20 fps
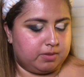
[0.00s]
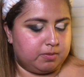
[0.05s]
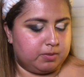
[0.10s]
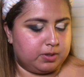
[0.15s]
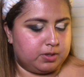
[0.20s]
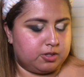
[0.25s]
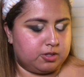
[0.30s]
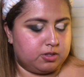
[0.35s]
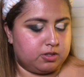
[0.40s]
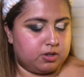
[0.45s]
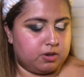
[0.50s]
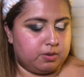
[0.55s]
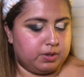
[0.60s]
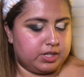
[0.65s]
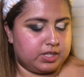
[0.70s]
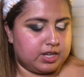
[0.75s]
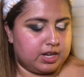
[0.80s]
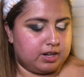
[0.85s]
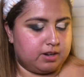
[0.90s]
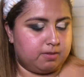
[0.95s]
was so
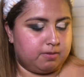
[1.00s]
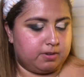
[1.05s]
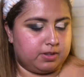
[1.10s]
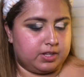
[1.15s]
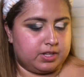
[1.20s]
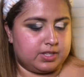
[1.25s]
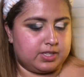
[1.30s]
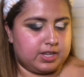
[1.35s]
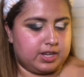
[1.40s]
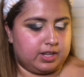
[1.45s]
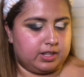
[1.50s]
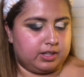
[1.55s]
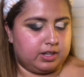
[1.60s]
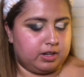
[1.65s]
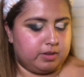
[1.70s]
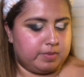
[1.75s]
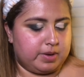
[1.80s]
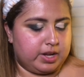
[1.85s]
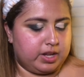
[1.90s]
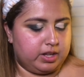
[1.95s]
excited for this
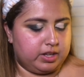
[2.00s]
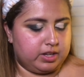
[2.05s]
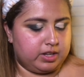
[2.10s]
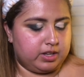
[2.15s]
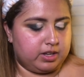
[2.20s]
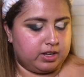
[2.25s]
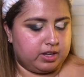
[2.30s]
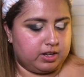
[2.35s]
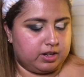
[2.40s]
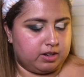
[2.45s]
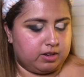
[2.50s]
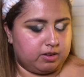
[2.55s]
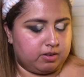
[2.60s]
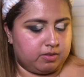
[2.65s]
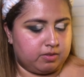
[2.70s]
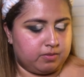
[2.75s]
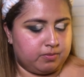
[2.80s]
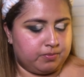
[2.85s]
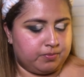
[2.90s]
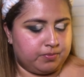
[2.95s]
Alien palette and
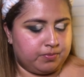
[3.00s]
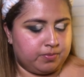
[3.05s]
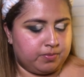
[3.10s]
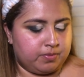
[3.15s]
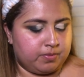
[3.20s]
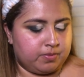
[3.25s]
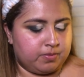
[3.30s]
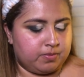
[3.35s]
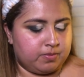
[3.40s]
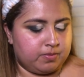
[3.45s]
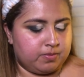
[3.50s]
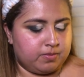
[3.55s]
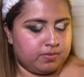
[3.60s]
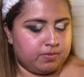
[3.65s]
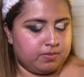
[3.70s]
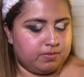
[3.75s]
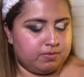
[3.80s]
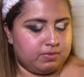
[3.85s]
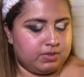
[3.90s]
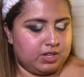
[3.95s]

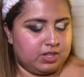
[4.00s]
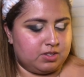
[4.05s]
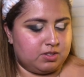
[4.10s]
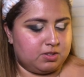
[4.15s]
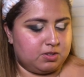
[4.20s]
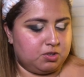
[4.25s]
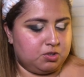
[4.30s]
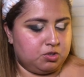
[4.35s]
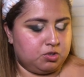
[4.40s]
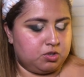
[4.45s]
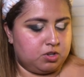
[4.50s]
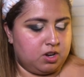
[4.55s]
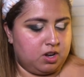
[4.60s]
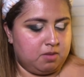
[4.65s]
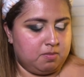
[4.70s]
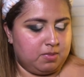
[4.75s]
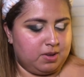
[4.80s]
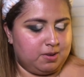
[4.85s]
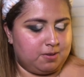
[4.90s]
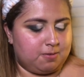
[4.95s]
it's just not
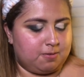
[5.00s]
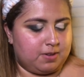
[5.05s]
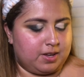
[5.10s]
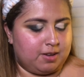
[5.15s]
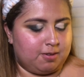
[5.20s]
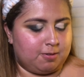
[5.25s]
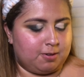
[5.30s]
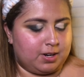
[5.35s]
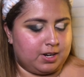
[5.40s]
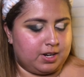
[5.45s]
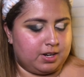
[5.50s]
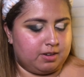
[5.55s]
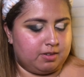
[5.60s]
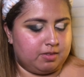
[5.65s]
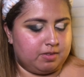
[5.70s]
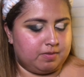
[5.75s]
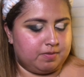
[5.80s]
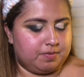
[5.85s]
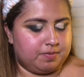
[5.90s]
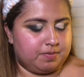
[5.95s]
my favorite.
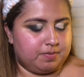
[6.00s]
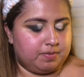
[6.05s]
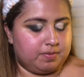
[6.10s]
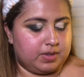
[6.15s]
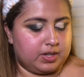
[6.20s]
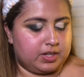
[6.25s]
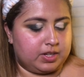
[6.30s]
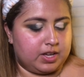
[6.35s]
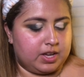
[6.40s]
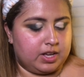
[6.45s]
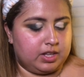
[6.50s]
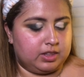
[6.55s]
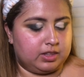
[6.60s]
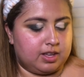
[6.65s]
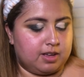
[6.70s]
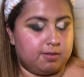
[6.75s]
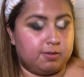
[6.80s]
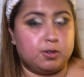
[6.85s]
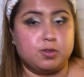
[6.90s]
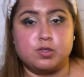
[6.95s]
Like, I
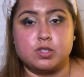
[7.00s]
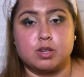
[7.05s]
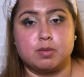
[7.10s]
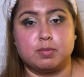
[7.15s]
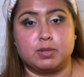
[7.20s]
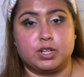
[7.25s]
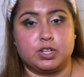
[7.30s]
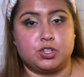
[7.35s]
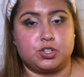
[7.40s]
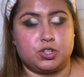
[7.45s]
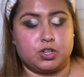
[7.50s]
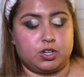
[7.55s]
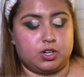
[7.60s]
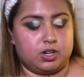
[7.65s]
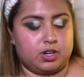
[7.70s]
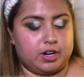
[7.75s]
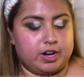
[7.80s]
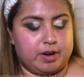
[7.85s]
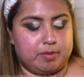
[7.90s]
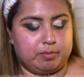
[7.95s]
love using Blood
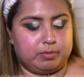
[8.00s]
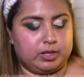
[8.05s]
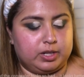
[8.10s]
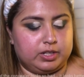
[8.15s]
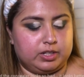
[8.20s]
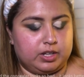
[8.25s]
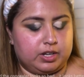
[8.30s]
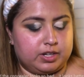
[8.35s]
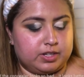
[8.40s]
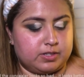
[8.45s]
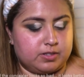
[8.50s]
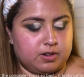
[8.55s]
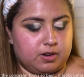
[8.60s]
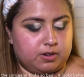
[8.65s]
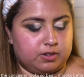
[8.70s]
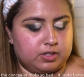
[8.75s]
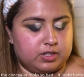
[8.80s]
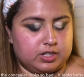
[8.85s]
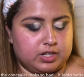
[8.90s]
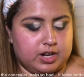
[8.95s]
Sugar and Bloodlust
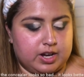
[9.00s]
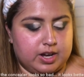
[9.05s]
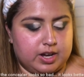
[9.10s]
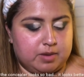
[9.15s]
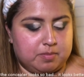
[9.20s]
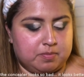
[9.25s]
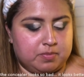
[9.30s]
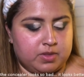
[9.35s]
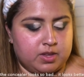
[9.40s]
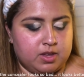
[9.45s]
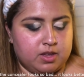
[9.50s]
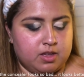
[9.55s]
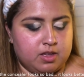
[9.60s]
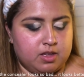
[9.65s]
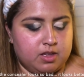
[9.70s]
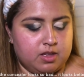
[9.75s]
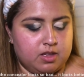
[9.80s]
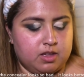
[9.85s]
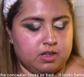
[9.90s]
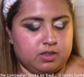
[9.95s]
all the time.
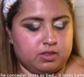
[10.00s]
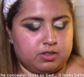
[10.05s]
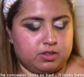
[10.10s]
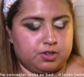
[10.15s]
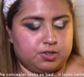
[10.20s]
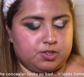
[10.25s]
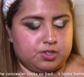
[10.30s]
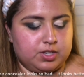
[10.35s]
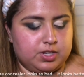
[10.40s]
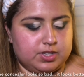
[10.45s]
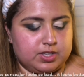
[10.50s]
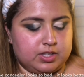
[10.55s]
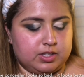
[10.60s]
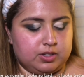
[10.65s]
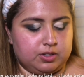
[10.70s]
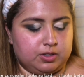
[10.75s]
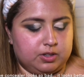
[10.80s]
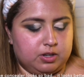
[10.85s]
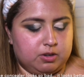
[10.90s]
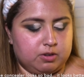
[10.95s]
Thirsty's a
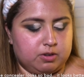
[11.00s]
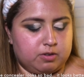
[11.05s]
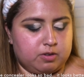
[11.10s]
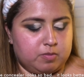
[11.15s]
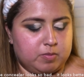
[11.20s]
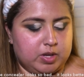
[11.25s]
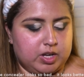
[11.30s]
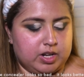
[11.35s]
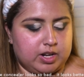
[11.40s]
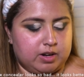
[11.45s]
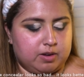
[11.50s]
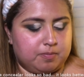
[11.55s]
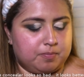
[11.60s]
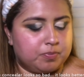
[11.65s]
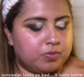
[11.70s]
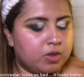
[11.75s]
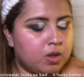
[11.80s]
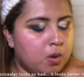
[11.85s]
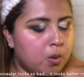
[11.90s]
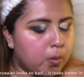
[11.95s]
little newer for me and I
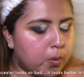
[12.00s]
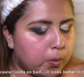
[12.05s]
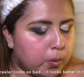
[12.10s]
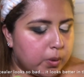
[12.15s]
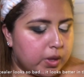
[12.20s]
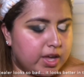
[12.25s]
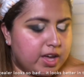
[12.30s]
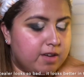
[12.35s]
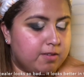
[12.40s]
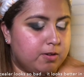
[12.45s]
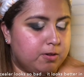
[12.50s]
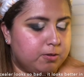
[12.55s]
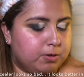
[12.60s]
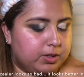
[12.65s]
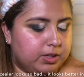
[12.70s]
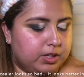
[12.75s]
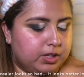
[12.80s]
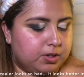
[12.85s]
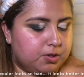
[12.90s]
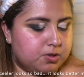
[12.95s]
haven't
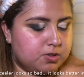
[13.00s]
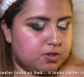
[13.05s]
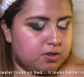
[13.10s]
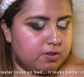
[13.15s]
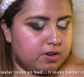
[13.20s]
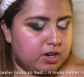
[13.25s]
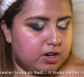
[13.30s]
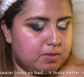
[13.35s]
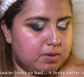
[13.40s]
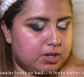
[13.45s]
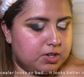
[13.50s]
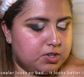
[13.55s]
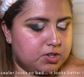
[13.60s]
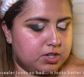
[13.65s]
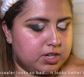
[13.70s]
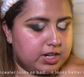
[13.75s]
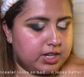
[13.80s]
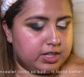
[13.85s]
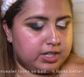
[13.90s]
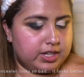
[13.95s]
really used her very much
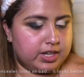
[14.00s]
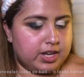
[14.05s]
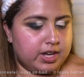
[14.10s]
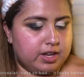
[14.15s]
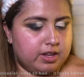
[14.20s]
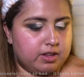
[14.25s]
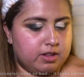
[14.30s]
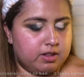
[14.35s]
daily yet.